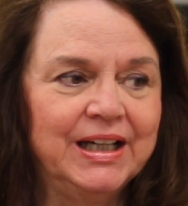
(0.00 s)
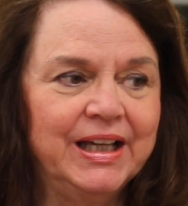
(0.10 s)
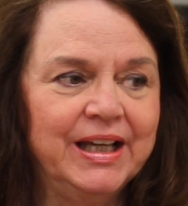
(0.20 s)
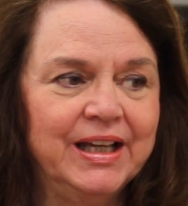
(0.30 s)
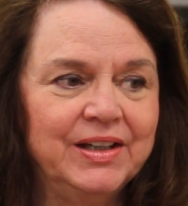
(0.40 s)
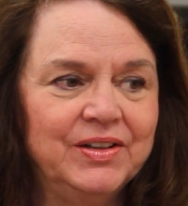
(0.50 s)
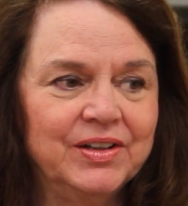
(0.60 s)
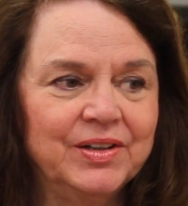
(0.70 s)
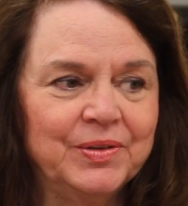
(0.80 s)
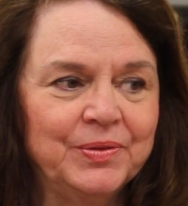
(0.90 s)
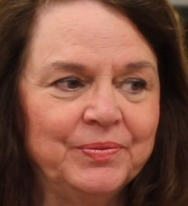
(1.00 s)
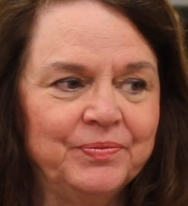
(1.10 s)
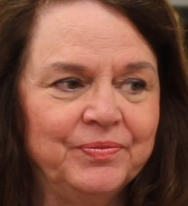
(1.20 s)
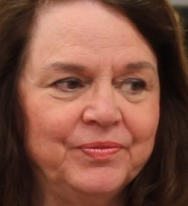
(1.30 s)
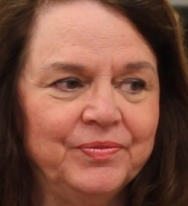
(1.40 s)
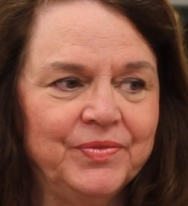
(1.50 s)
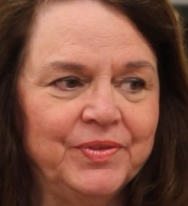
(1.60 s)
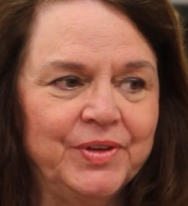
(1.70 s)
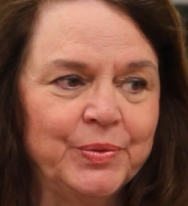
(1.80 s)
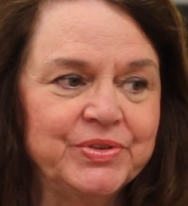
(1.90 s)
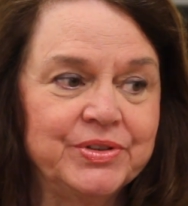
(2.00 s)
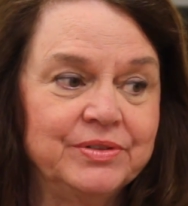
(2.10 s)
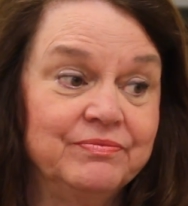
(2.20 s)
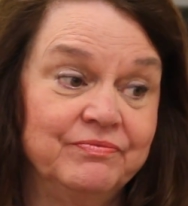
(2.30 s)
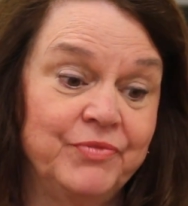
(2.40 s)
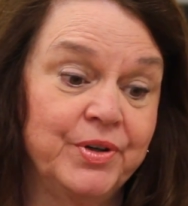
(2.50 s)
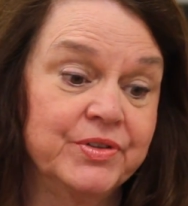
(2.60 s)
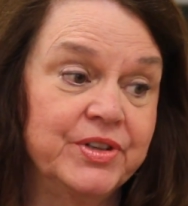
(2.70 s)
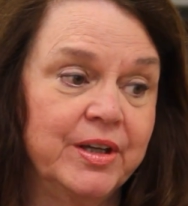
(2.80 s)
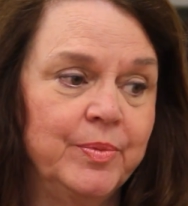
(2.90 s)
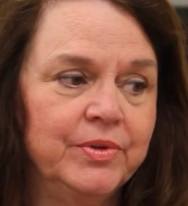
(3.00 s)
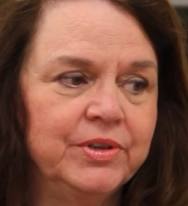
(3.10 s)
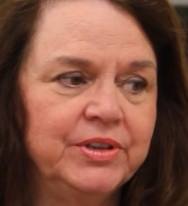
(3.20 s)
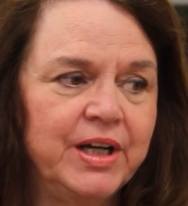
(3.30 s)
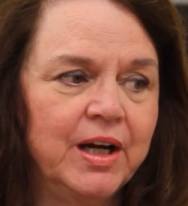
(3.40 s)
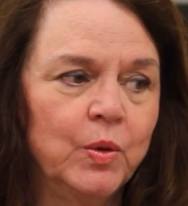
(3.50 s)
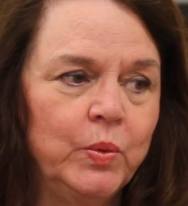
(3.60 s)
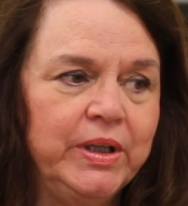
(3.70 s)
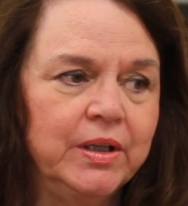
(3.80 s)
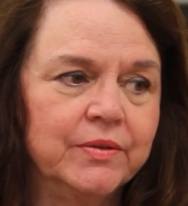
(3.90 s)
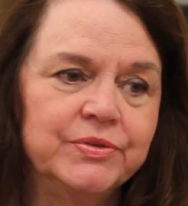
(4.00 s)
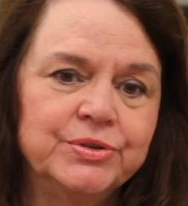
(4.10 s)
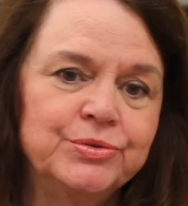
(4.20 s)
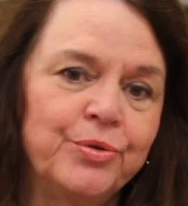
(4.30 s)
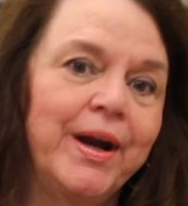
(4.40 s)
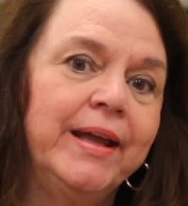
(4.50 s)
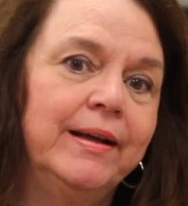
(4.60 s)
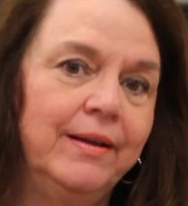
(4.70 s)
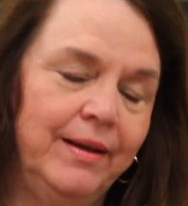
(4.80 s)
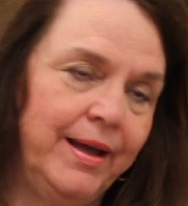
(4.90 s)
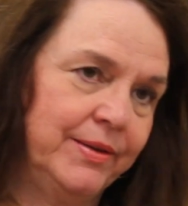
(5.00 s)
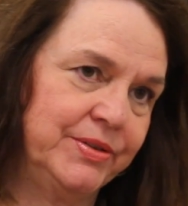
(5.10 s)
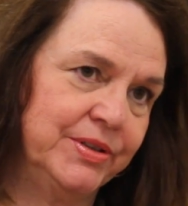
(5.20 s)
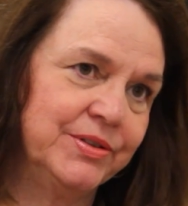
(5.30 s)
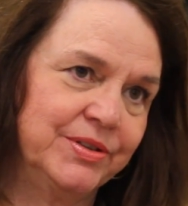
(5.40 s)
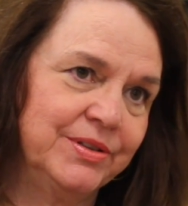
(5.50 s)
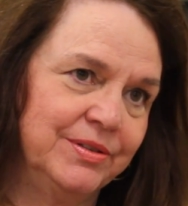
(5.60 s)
And there was, for example, an entire week of strike classes